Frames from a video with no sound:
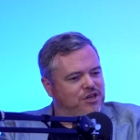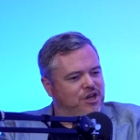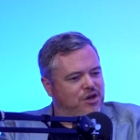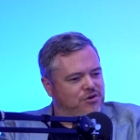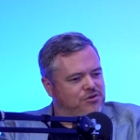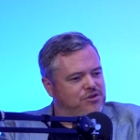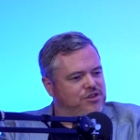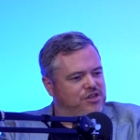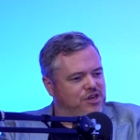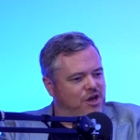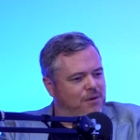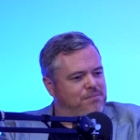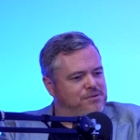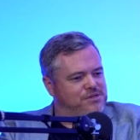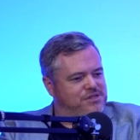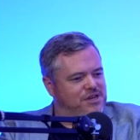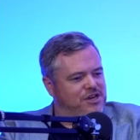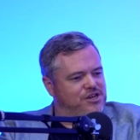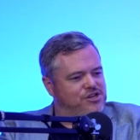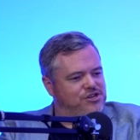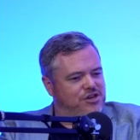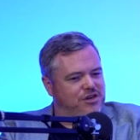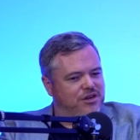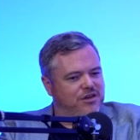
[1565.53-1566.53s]
go to the
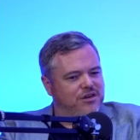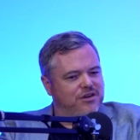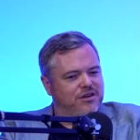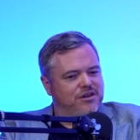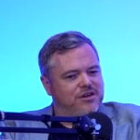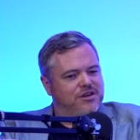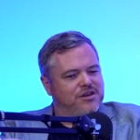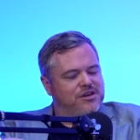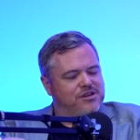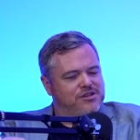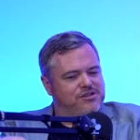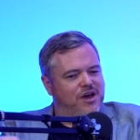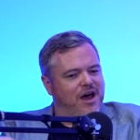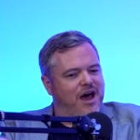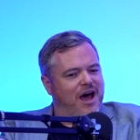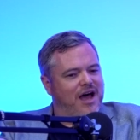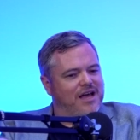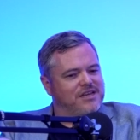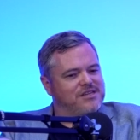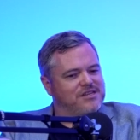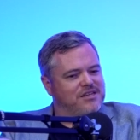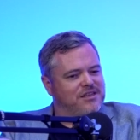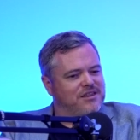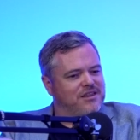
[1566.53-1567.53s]
opposition to
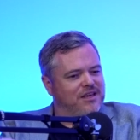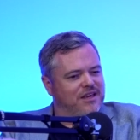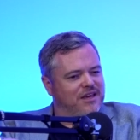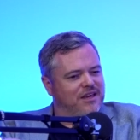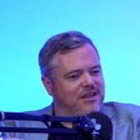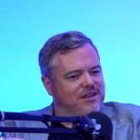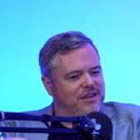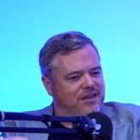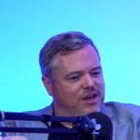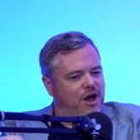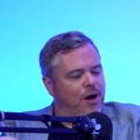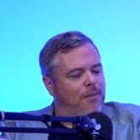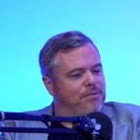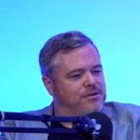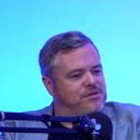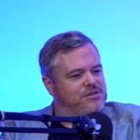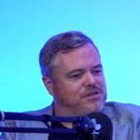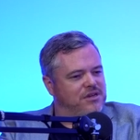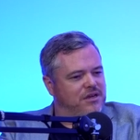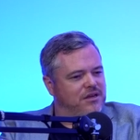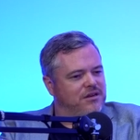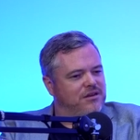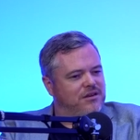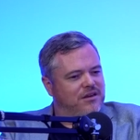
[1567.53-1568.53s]
ask the
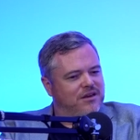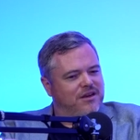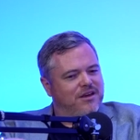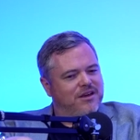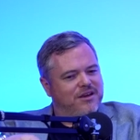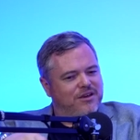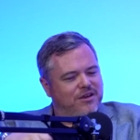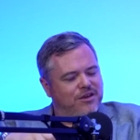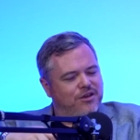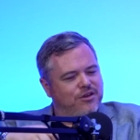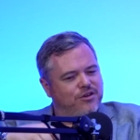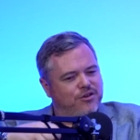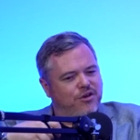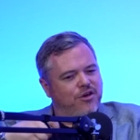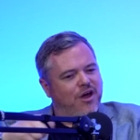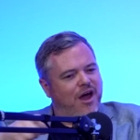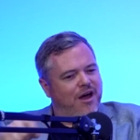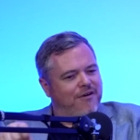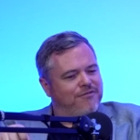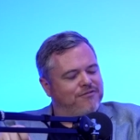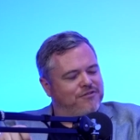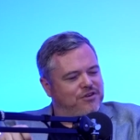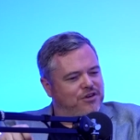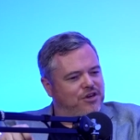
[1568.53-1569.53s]
opposite. You
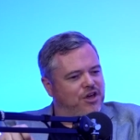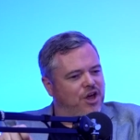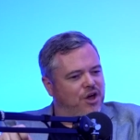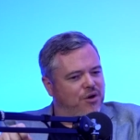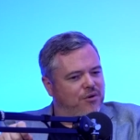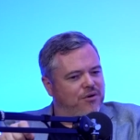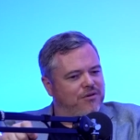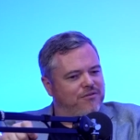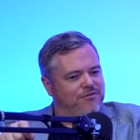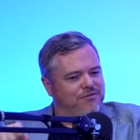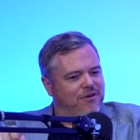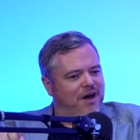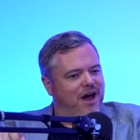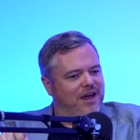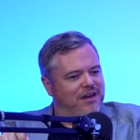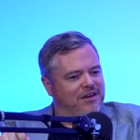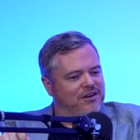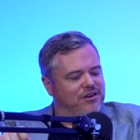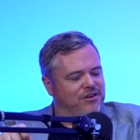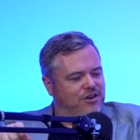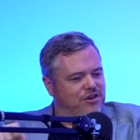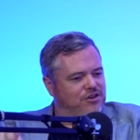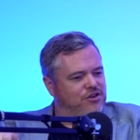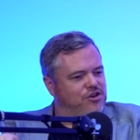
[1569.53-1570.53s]
have to go and find
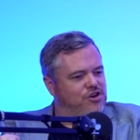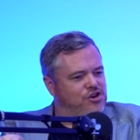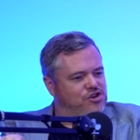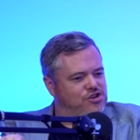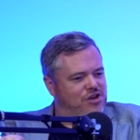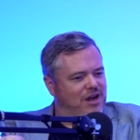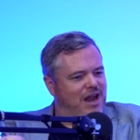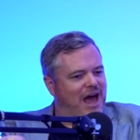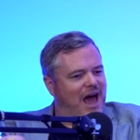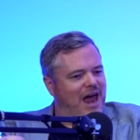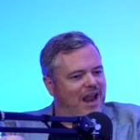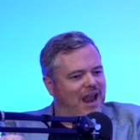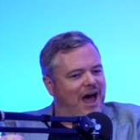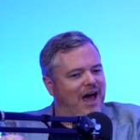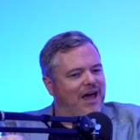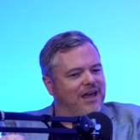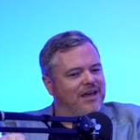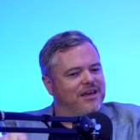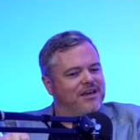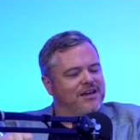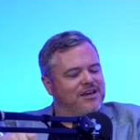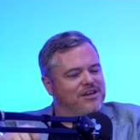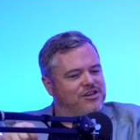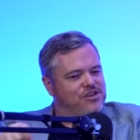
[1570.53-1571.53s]
an unusual ally
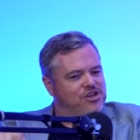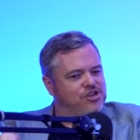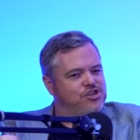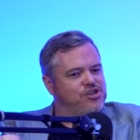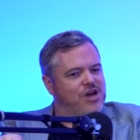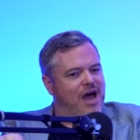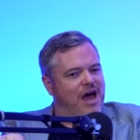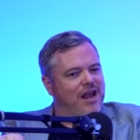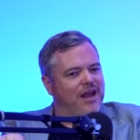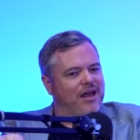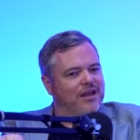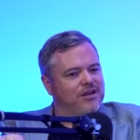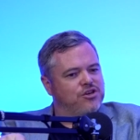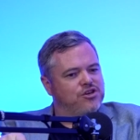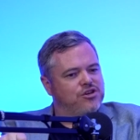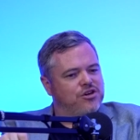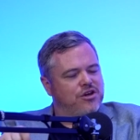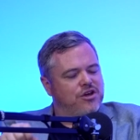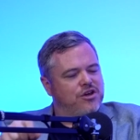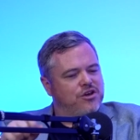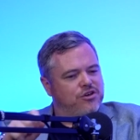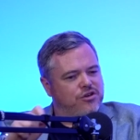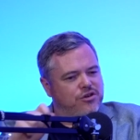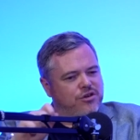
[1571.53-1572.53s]
to challenge.
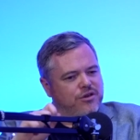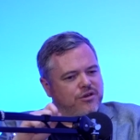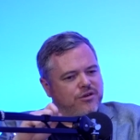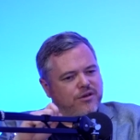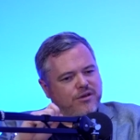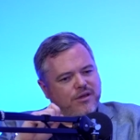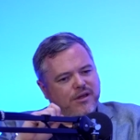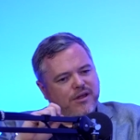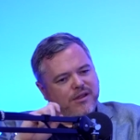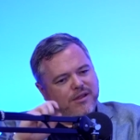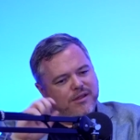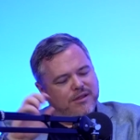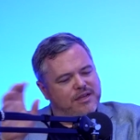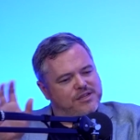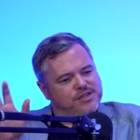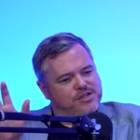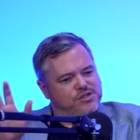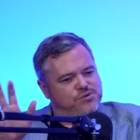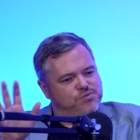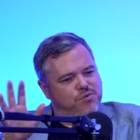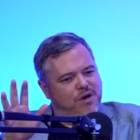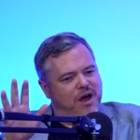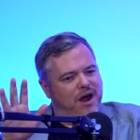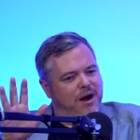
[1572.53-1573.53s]
This
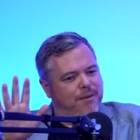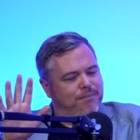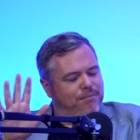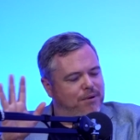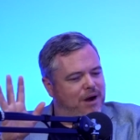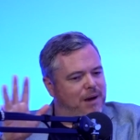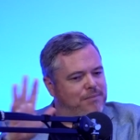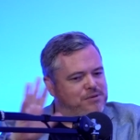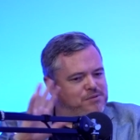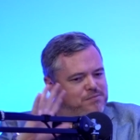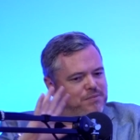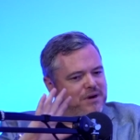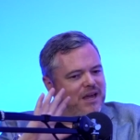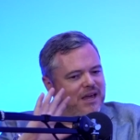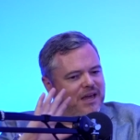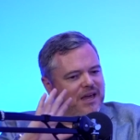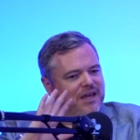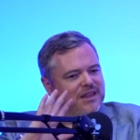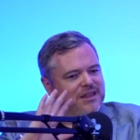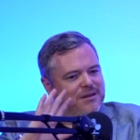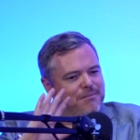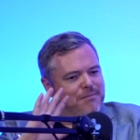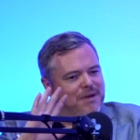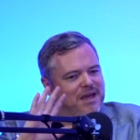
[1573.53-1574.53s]
is where perhaps bringing
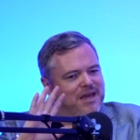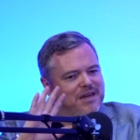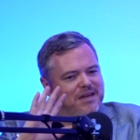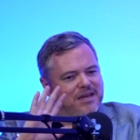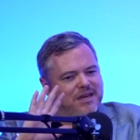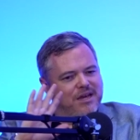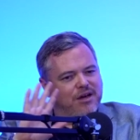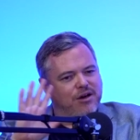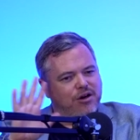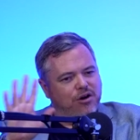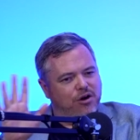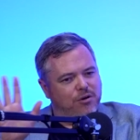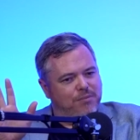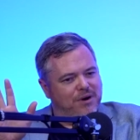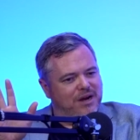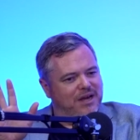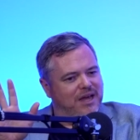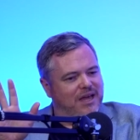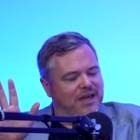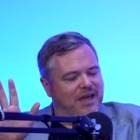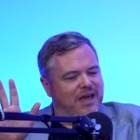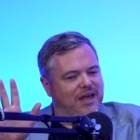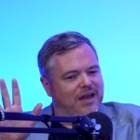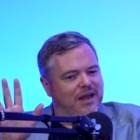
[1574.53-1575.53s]
in the media or
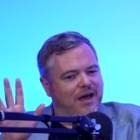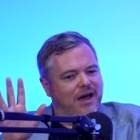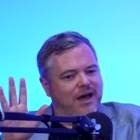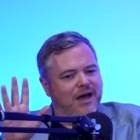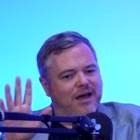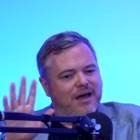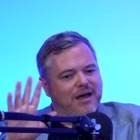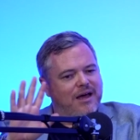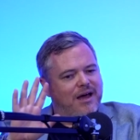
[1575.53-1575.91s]
bringing in a